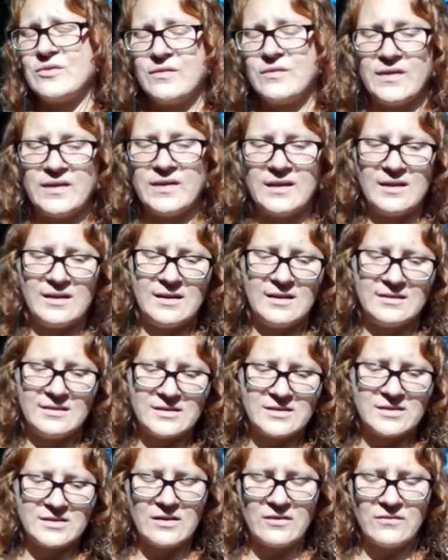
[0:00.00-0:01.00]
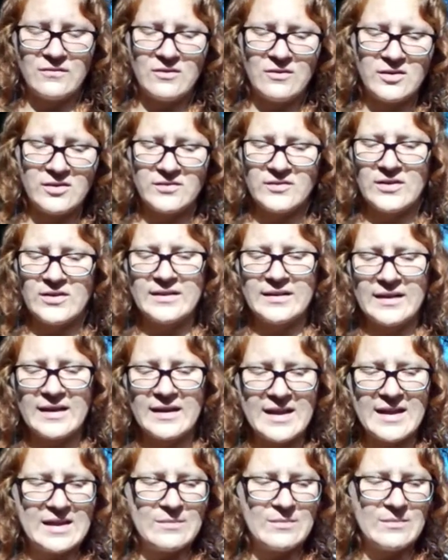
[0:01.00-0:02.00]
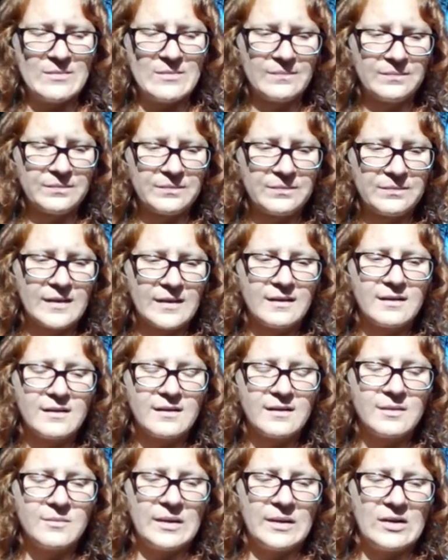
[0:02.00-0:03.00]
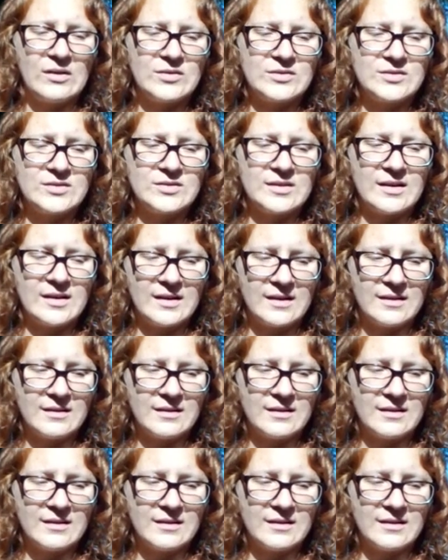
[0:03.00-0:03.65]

the, the stuff farther in the game because uh,